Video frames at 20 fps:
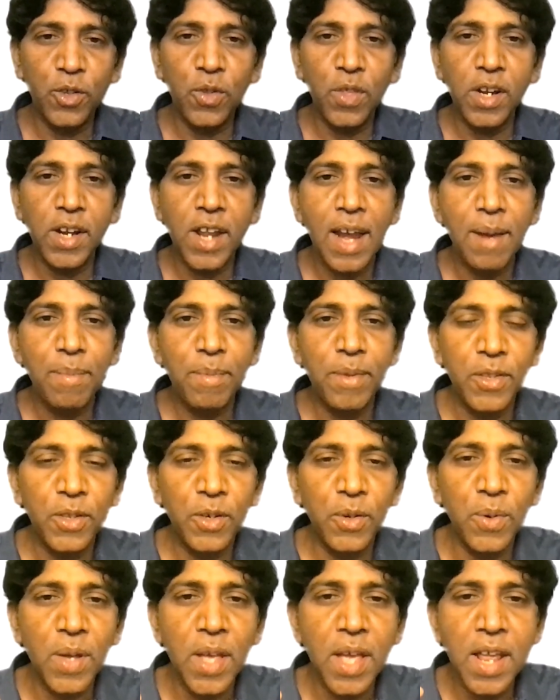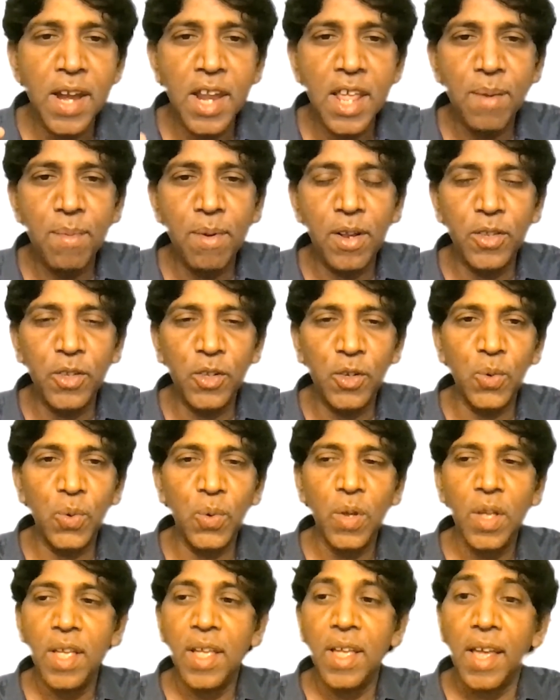so that it helps us to enable us
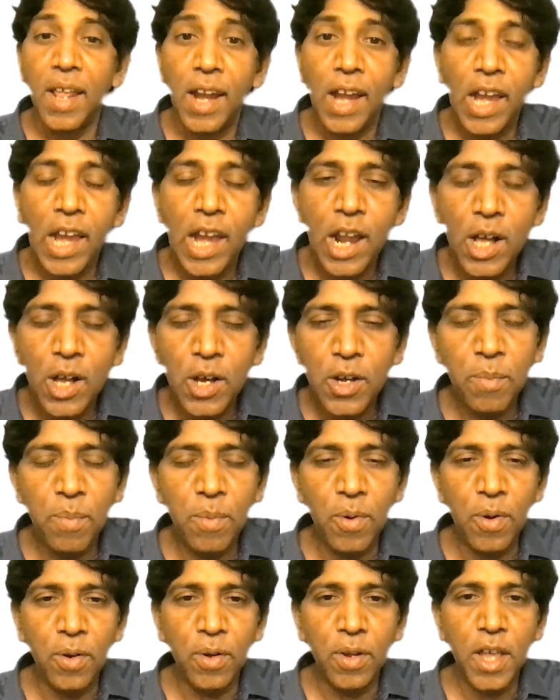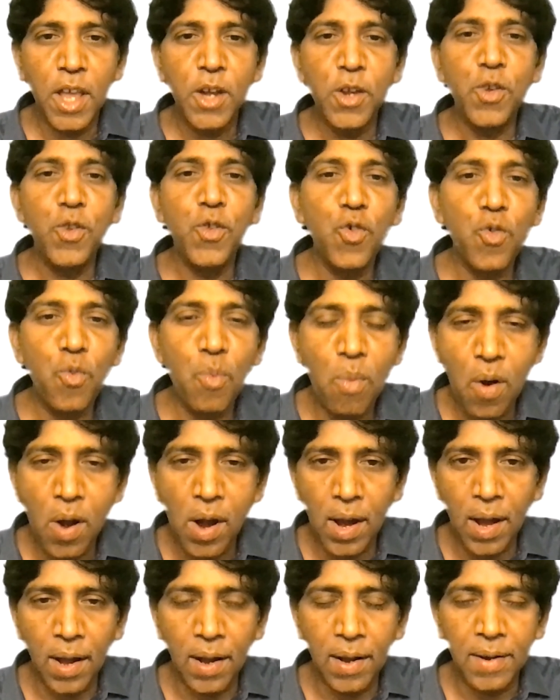to learn more, a new
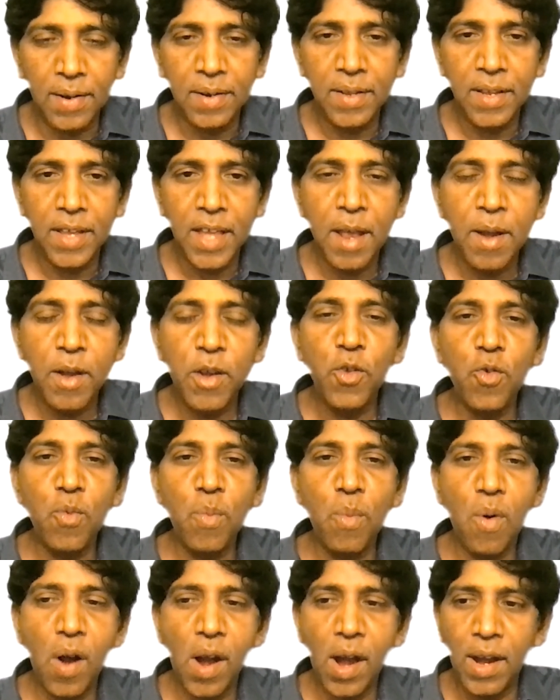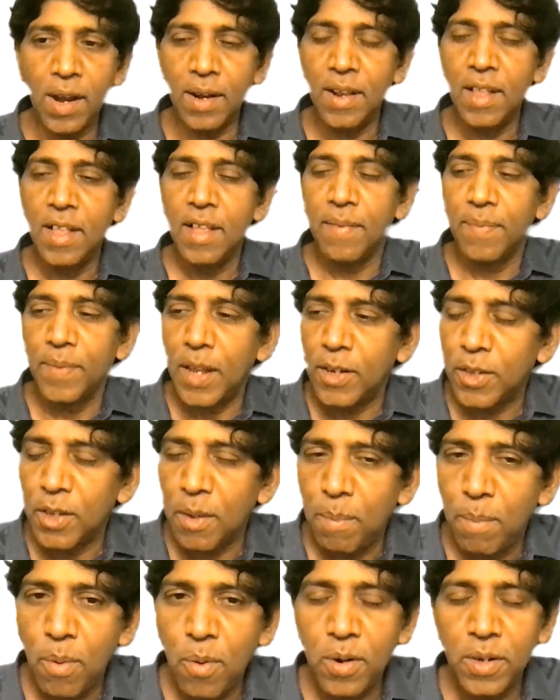model that
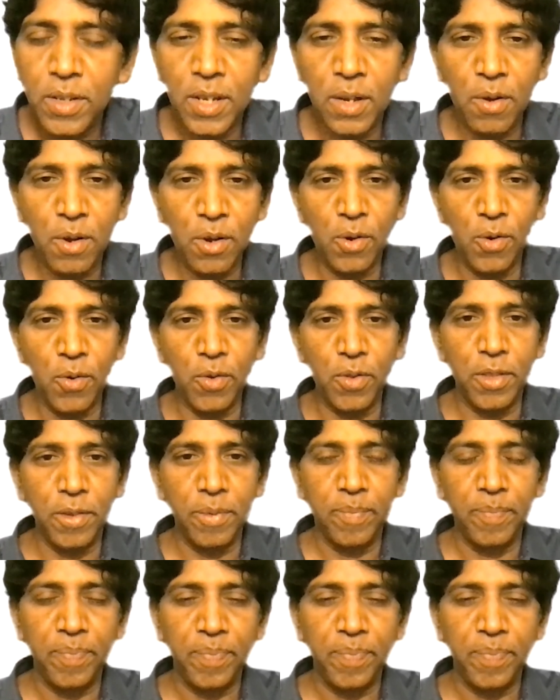supports our growth.